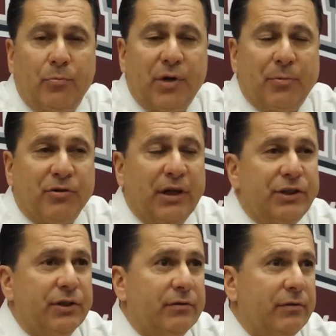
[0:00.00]

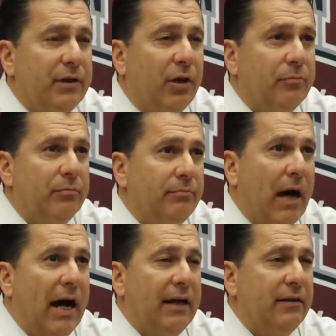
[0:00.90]
preparation, you know,
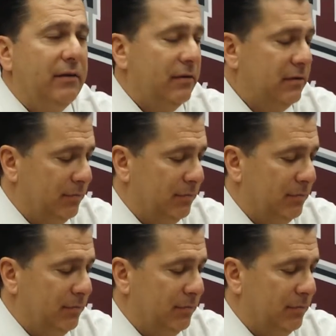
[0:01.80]
mind